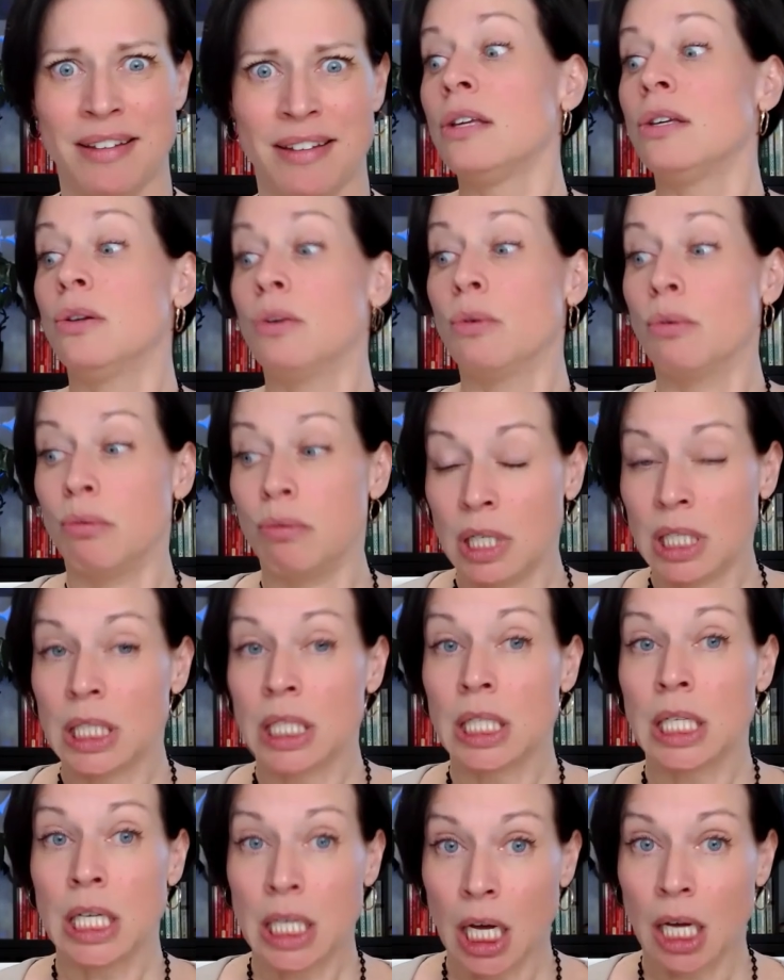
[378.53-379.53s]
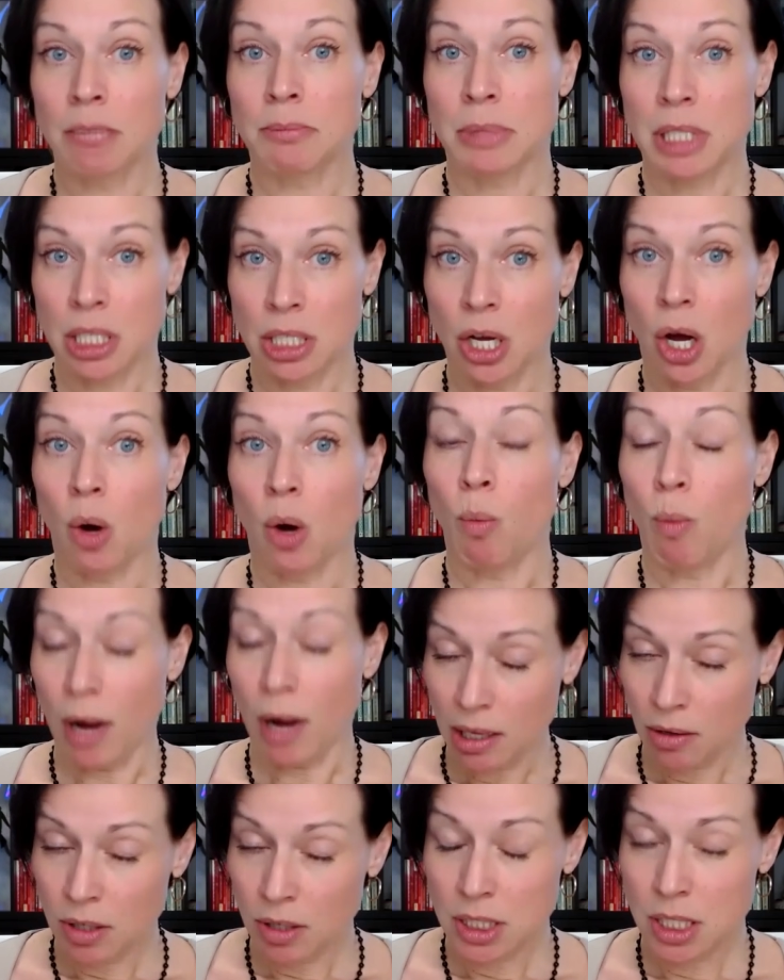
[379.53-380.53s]
You really come to know
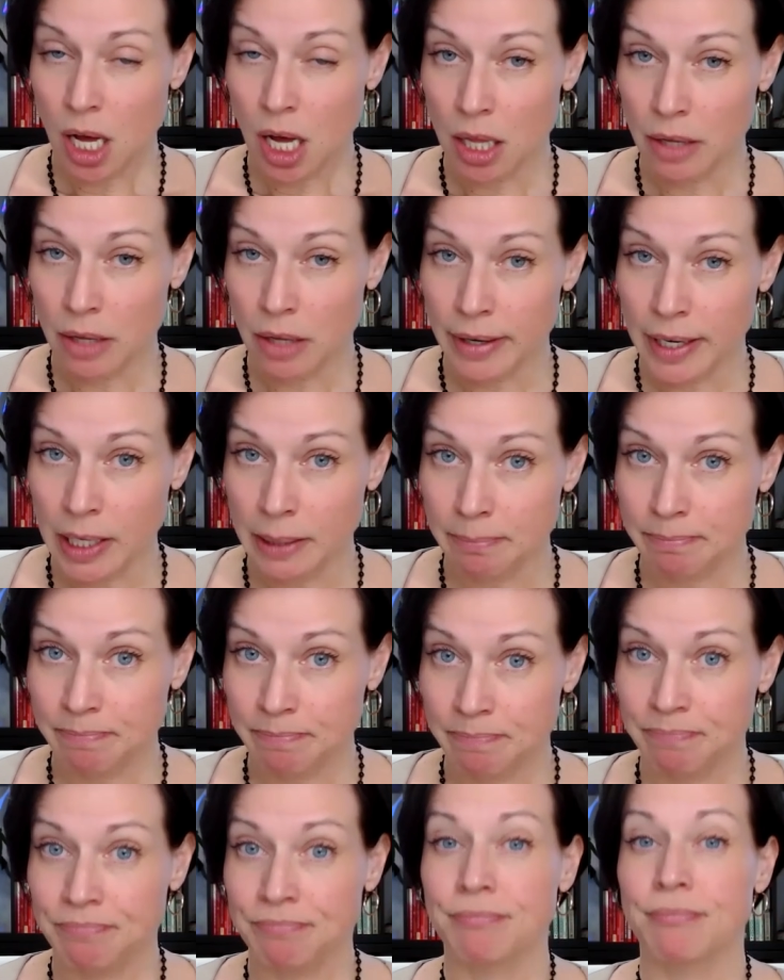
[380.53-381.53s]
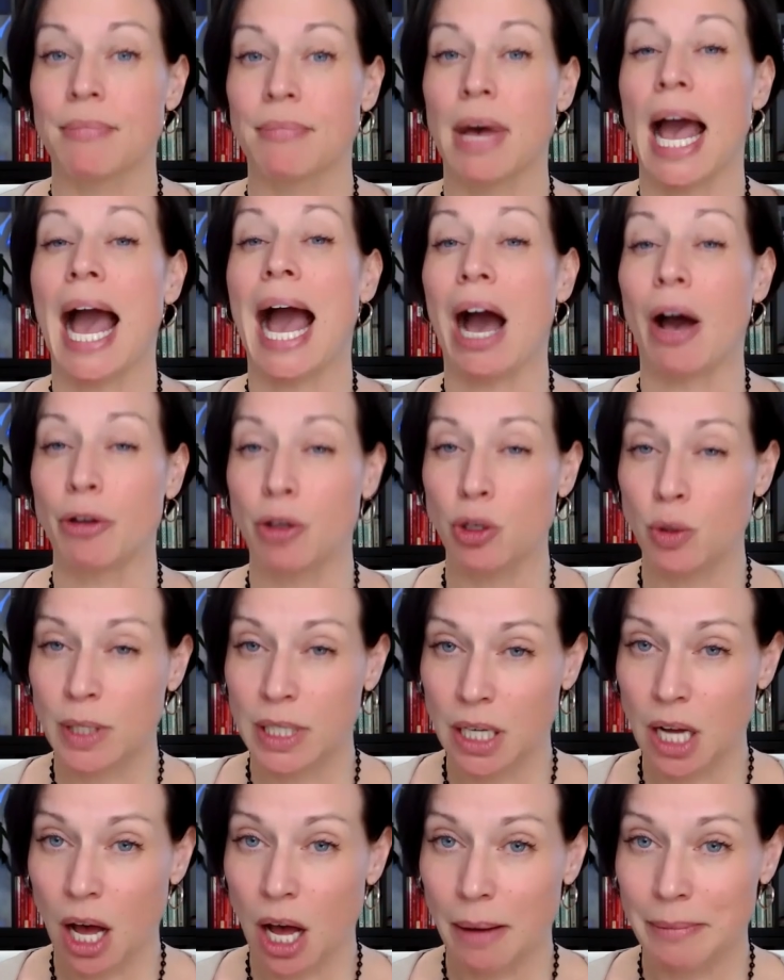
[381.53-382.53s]
what you can tolerate, how you can
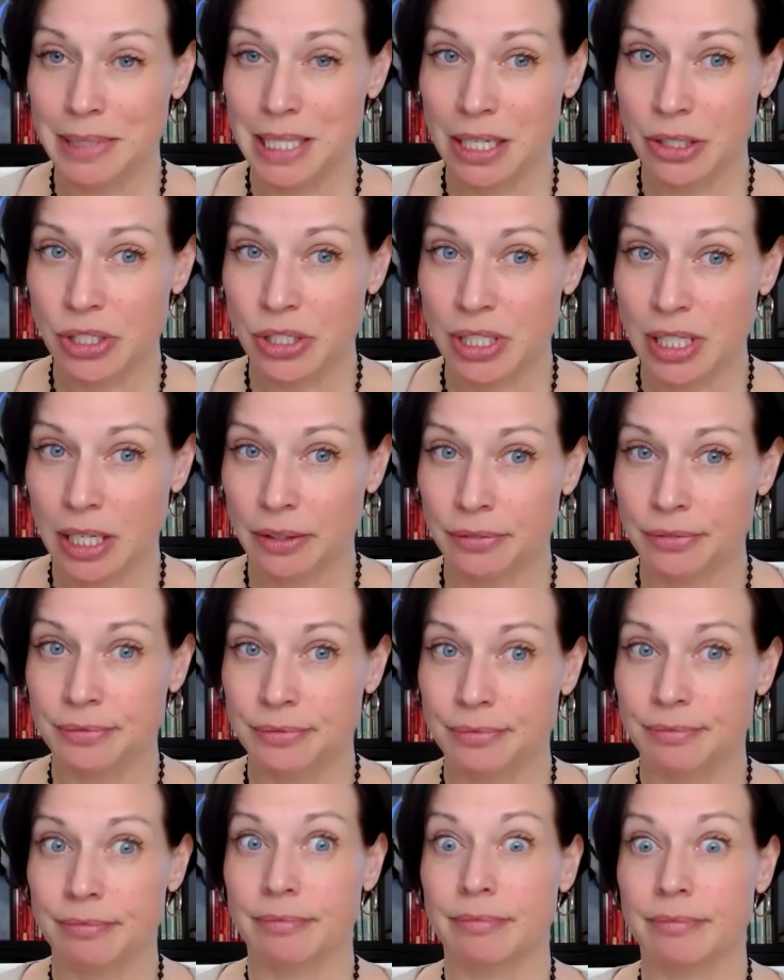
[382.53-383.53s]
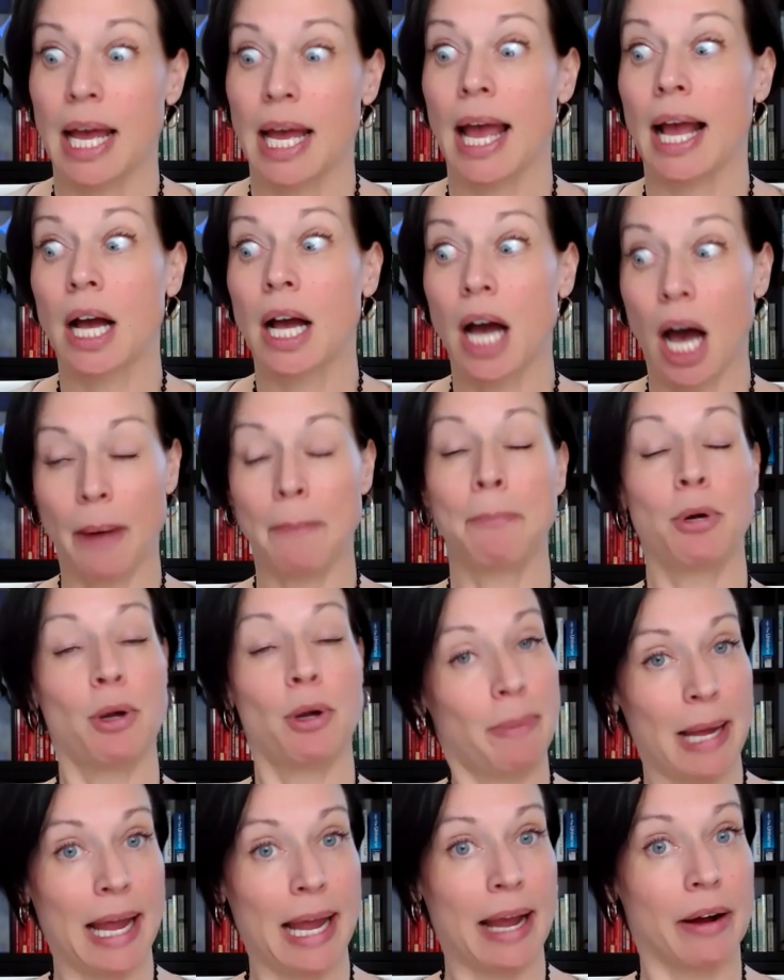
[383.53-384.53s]
accommodate yourself, and come
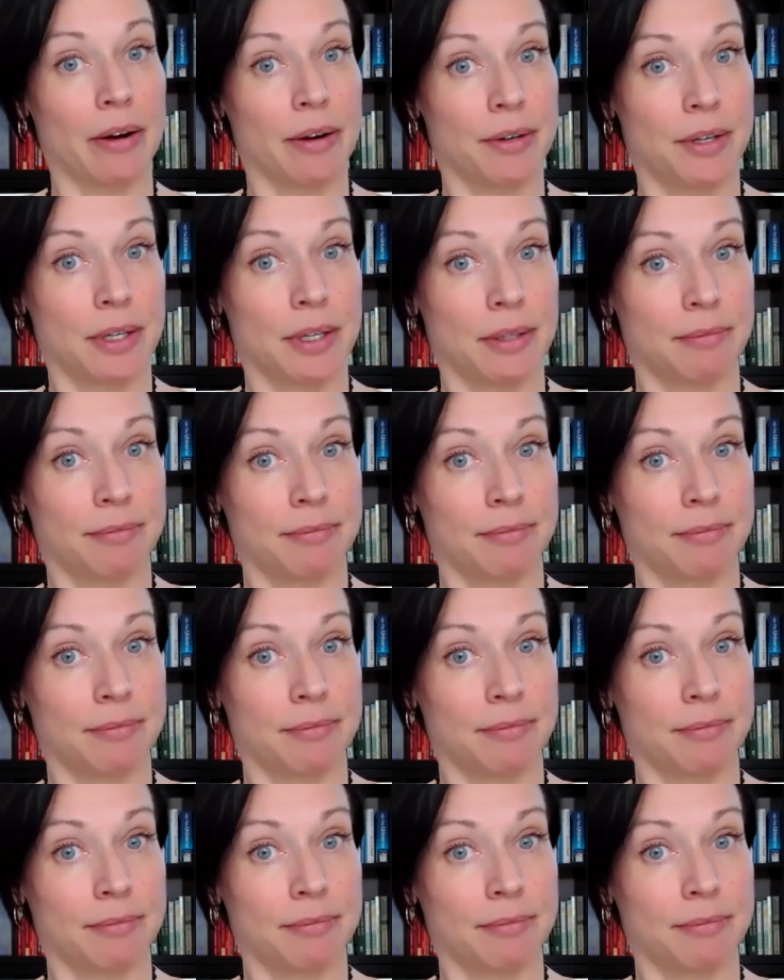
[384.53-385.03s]
prepared.